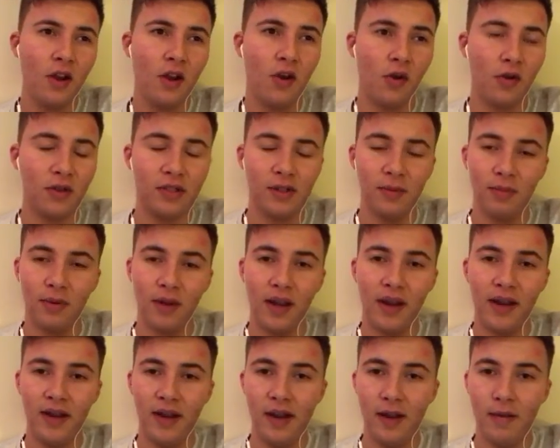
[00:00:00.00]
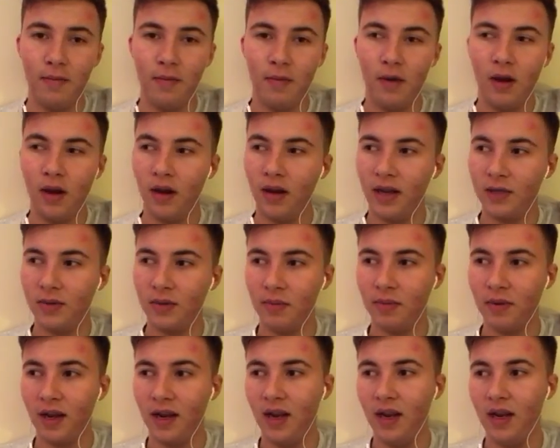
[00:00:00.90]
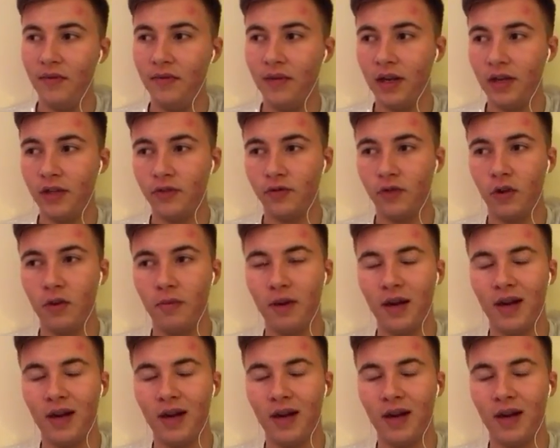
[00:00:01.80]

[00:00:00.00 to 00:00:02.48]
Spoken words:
got to play him unless we play Olivier Giroud.